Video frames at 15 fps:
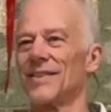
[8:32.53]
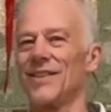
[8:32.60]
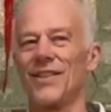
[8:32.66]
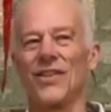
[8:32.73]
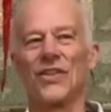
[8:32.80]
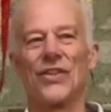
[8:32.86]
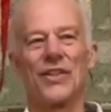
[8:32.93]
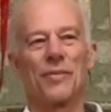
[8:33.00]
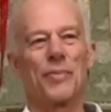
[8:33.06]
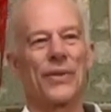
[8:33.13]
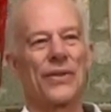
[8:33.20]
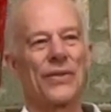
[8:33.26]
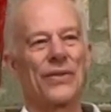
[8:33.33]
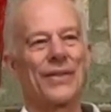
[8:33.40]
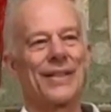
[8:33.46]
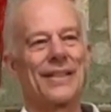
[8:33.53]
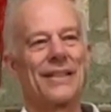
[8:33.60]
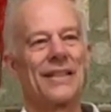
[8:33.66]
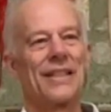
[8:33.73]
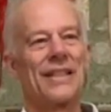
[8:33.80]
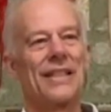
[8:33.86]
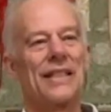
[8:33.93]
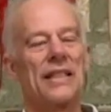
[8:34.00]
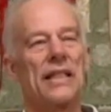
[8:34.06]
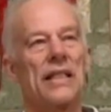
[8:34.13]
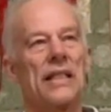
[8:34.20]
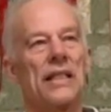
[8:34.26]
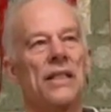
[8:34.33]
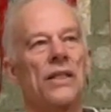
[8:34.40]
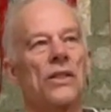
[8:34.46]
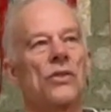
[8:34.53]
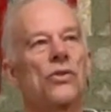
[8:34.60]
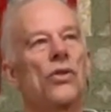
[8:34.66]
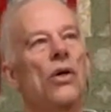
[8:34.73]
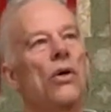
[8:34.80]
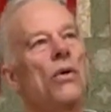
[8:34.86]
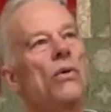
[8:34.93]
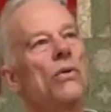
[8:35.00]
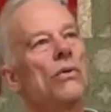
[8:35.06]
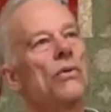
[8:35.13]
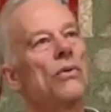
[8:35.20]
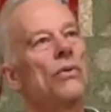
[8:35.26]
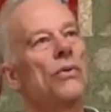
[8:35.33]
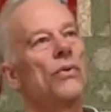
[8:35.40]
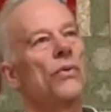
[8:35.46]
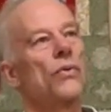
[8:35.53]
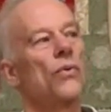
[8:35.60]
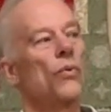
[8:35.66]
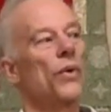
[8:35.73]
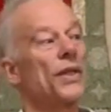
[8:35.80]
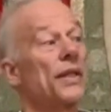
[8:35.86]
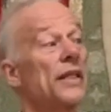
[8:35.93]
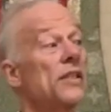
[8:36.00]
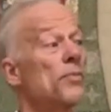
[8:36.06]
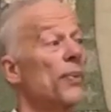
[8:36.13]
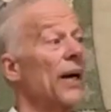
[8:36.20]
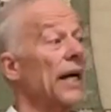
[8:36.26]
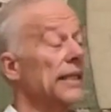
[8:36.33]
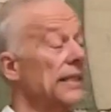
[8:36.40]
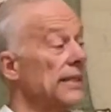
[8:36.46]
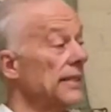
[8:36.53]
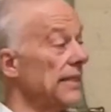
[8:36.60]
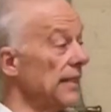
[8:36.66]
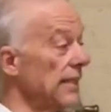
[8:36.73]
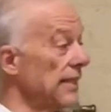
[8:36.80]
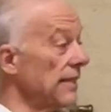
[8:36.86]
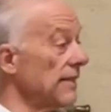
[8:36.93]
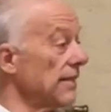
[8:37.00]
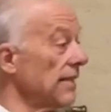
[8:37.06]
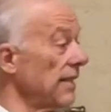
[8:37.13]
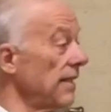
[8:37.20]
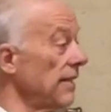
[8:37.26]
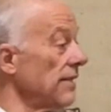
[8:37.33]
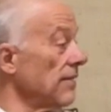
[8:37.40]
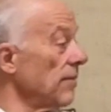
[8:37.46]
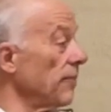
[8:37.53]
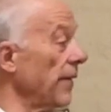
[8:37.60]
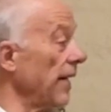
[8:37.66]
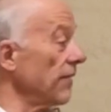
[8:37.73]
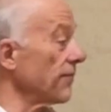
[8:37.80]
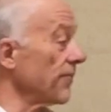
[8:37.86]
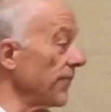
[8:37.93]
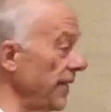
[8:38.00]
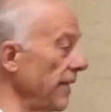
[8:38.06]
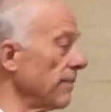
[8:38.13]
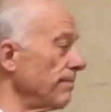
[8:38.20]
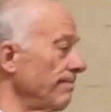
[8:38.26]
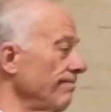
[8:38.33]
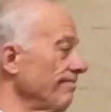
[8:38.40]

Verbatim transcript: You learn it pretty early. So what this practice is, is about freedom.